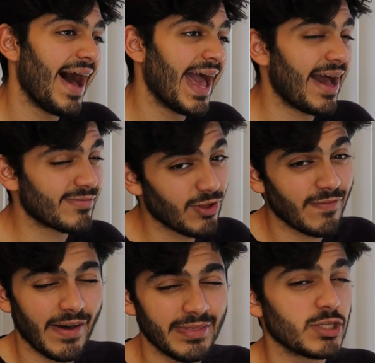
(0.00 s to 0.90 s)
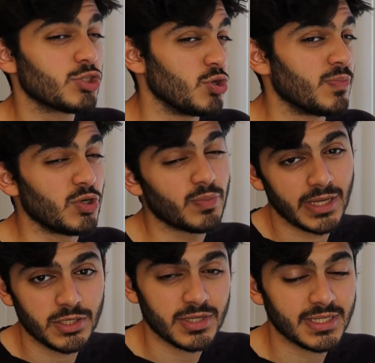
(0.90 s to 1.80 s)
I have not found this super duper
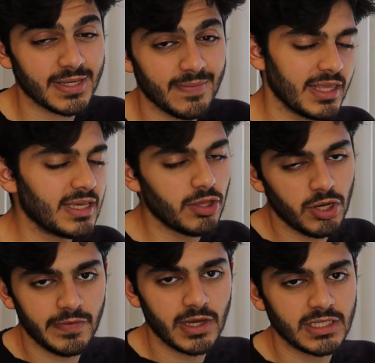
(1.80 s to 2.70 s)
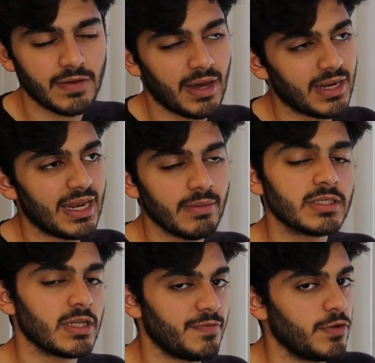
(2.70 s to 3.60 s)
interesting. I think at university, I've had a
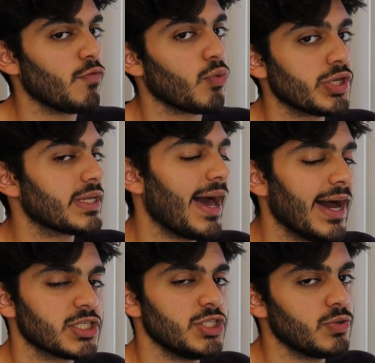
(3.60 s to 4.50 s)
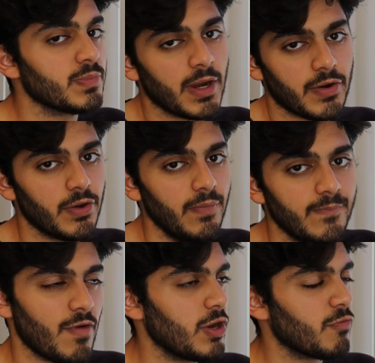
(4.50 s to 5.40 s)
limited view of what you can actually do in perio.
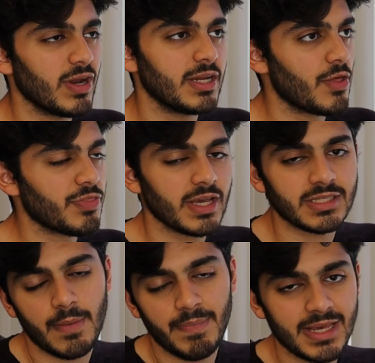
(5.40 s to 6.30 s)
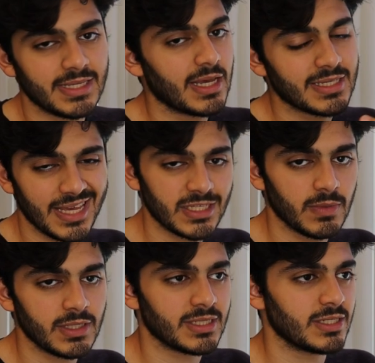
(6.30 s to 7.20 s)
We've only really done things like basic
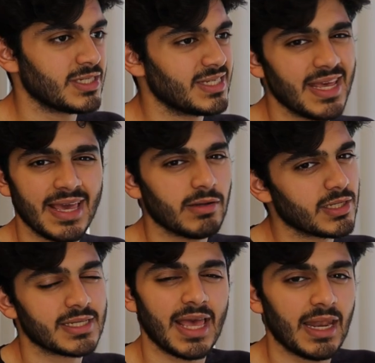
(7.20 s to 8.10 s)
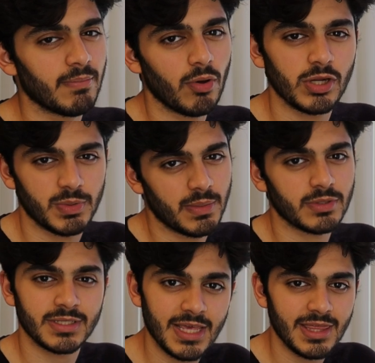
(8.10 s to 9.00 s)
assessments and seeing how to scale and polish
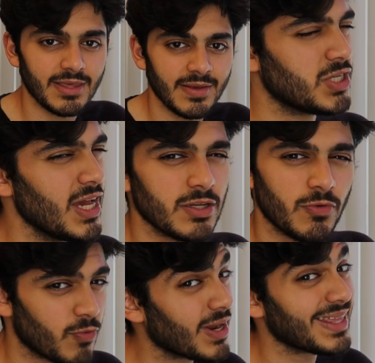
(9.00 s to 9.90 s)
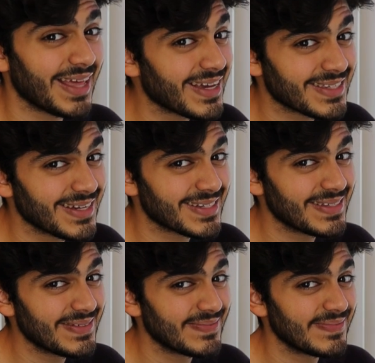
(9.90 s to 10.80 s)
people's teeth, which isn't really that
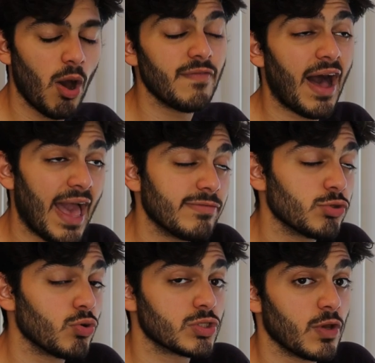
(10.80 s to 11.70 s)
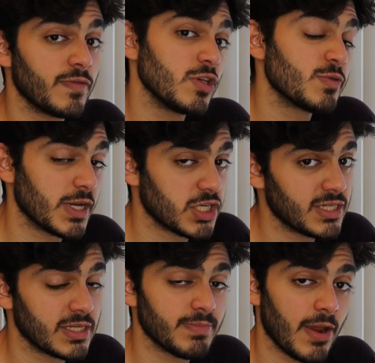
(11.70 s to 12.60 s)
exciting. However, I have talked to a few
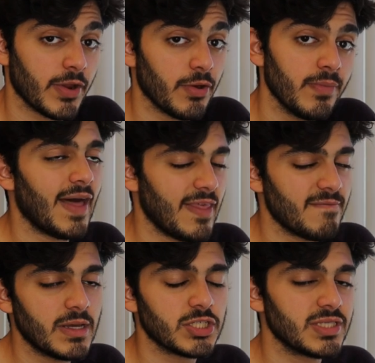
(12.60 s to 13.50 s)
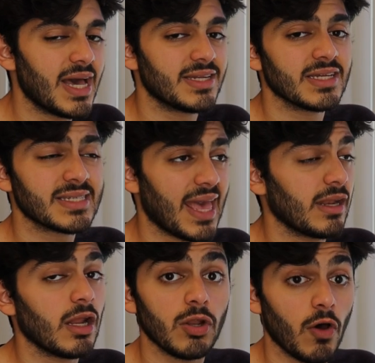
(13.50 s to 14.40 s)
specialists in perio, and they've mentioned that it does
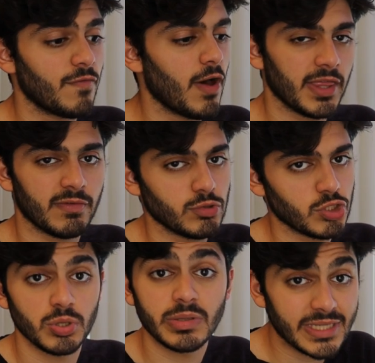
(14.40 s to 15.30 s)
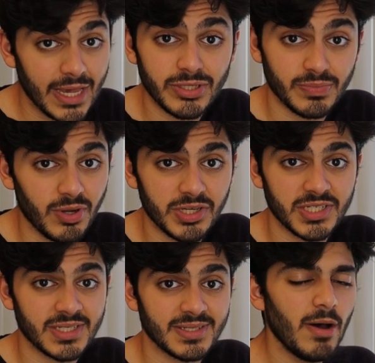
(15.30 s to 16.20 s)
scale a lot further from just doing scales and
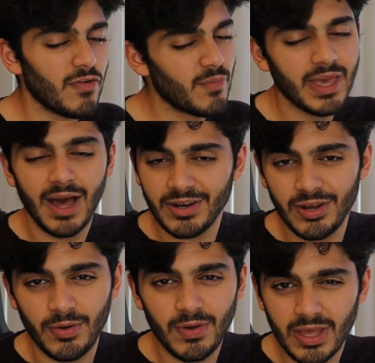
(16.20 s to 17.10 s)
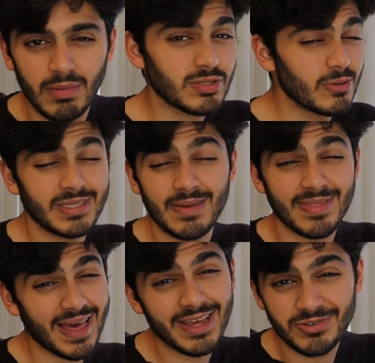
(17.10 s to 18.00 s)
polishes. But for me, I don't know, gums don't seem
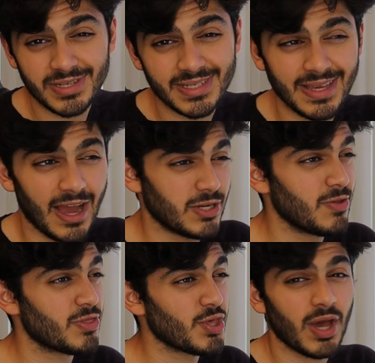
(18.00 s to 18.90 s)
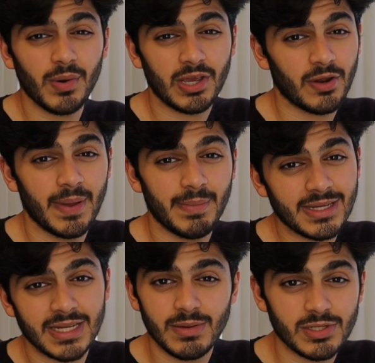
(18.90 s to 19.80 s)
that interesting. I don't think I want to commit
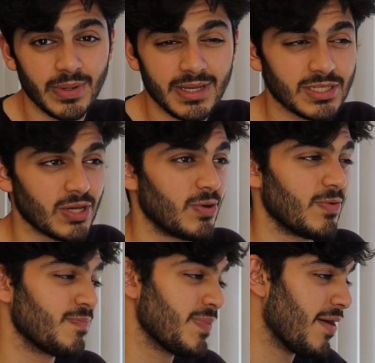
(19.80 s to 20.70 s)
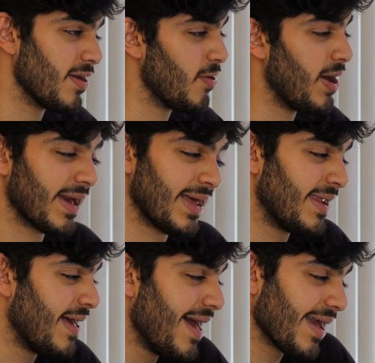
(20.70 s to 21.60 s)
my time to it. So perio, again,
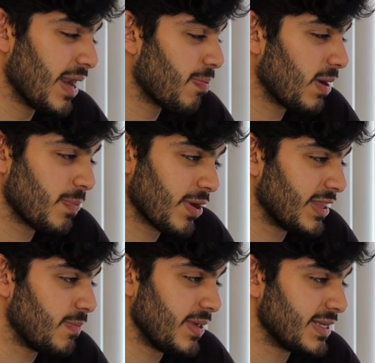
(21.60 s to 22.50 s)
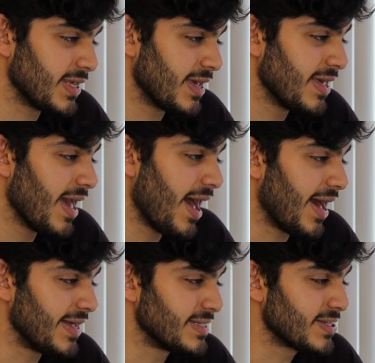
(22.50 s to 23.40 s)
I'm gonna probably put it in the B tier.
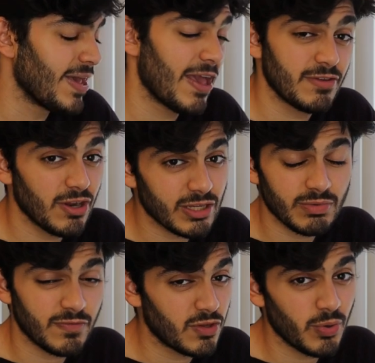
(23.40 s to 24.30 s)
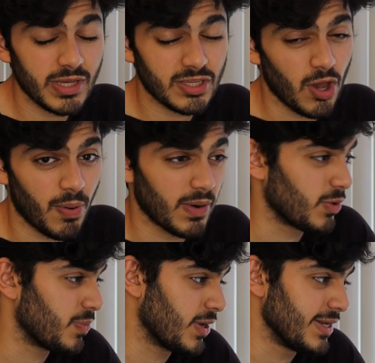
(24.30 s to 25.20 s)
And if you'd asked me a few weeks ago, I probably
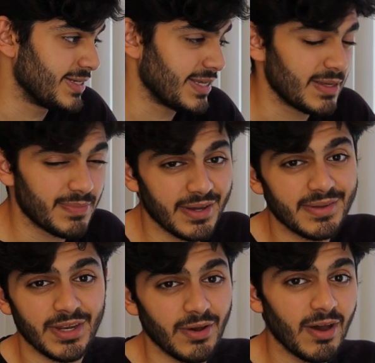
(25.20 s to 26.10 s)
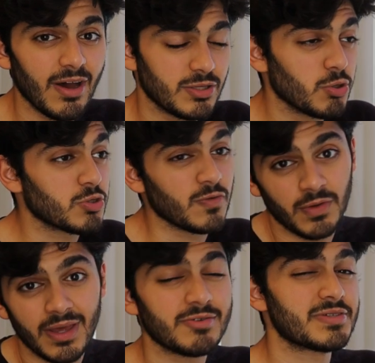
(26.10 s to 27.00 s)
would put it in D, but you know, I talked to a
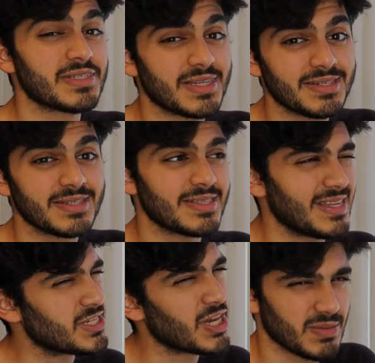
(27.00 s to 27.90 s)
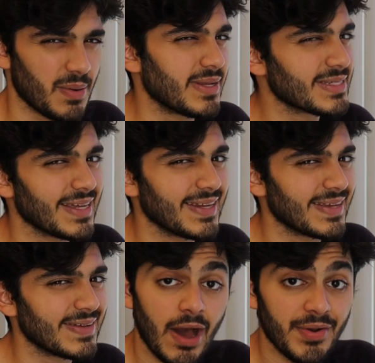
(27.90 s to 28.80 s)
few interesting dentists and they changed my mind slightly.
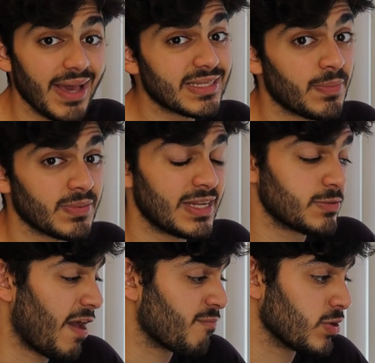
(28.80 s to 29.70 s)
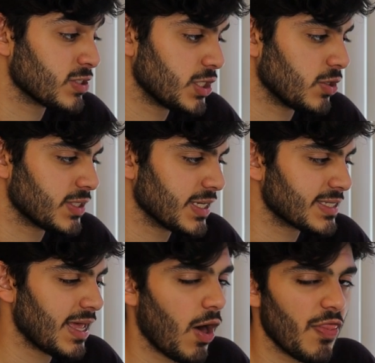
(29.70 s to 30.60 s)
Now, next up on the list, we have
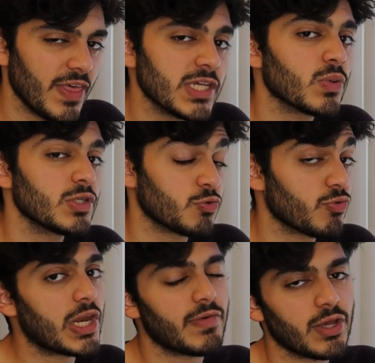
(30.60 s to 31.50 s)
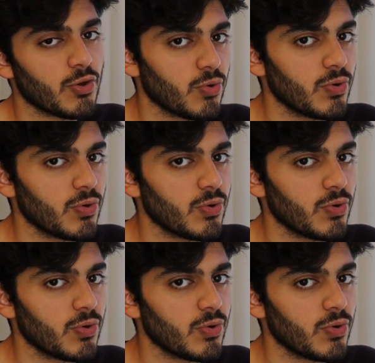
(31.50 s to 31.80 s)
prosthodontics. Now, this one's really, really cool.